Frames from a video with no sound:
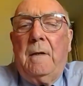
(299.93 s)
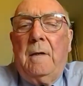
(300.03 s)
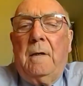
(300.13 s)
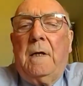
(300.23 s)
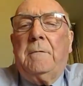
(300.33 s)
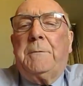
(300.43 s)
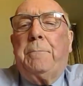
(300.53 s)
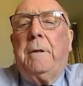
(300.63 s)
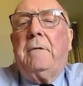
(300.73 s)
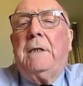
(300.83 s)
I was
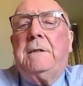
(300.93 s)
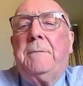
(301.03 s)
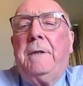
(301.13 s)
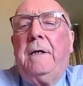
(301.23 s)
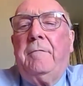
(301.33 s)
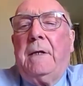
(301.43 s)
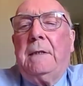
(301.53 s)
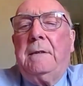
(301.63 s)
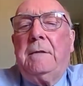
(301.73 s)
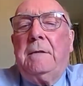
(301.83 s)
privileged to be
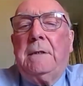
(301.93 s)
invited to